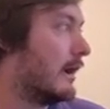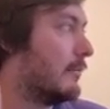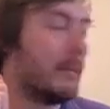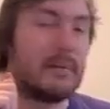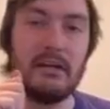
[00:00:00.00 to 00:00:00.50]

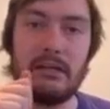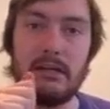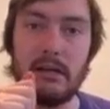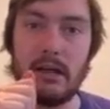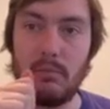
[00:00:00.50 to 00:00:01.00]
I'm going to need
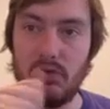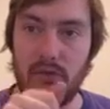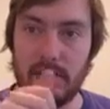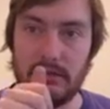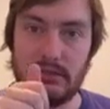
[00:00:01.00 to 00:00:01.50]
a couple
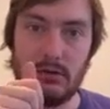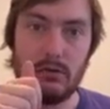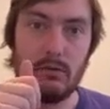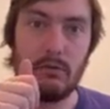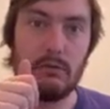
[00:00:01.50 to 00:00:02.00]
things.
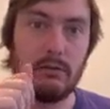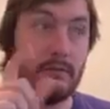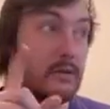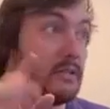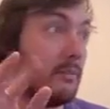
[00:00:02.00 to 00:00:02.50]
So the
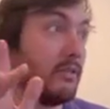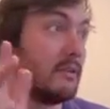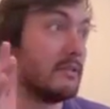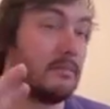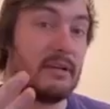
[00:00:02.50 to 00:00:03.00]
first couple
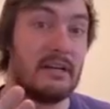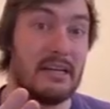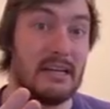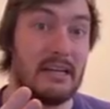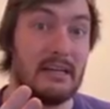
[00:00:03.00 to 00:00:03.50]
things that I'm going to
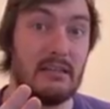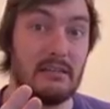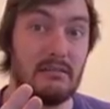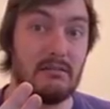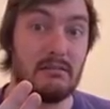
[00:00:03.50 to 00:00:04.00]
need
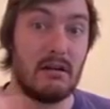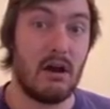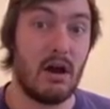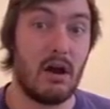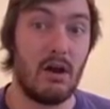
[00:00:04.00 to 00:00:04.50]

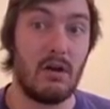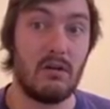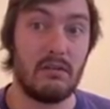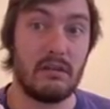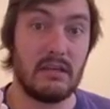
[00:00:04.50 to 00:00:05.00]

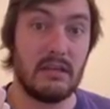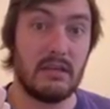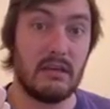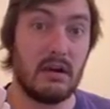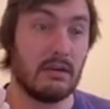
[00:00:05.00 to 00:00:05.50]
are
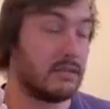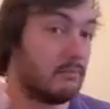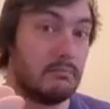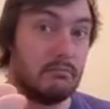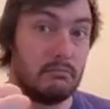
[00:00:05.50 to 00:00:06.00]

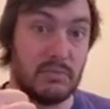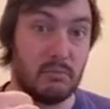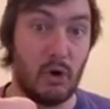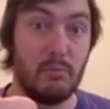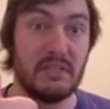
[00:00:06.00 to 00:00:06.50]
some
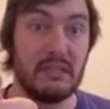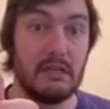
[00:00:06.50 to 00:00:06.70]
ropes.